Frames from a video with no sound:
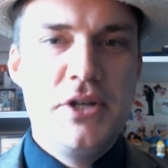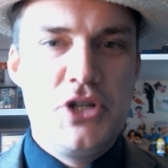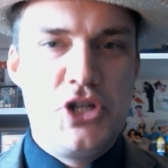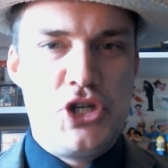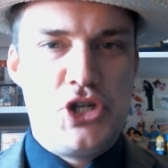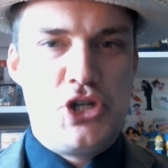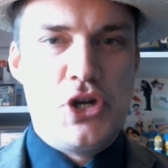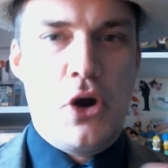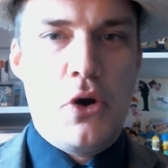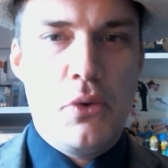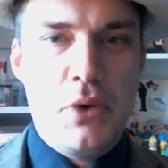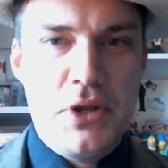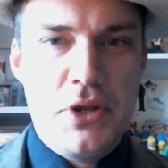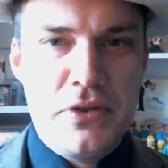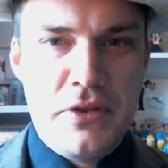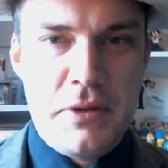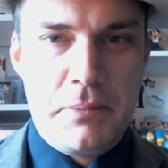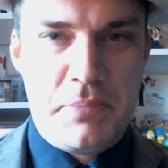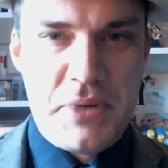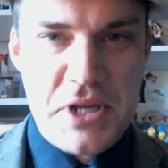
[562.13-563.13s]

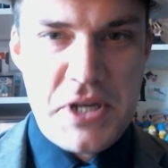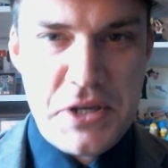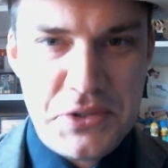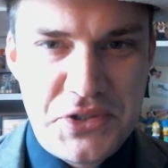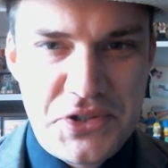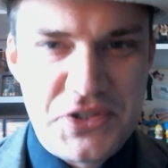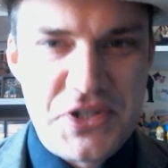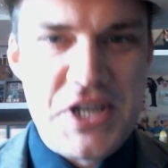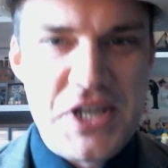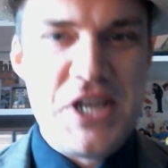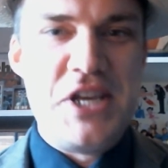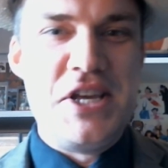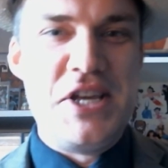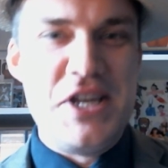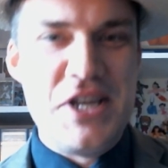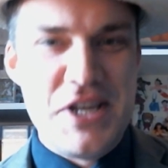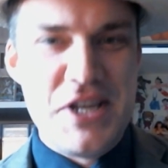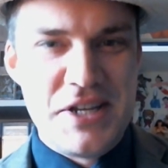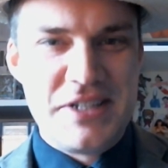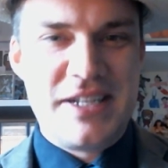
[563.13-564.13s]
showing the
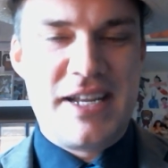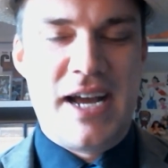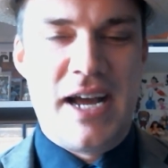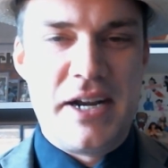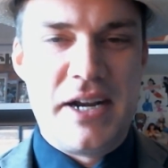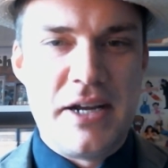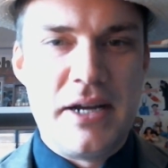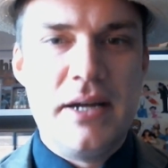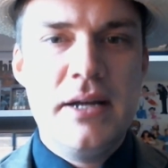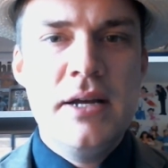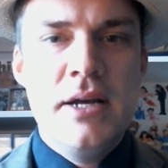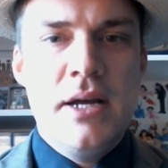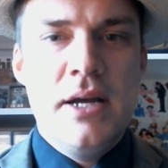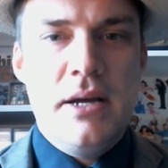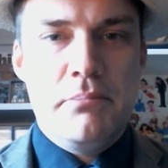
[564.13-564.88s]
PC and kind of,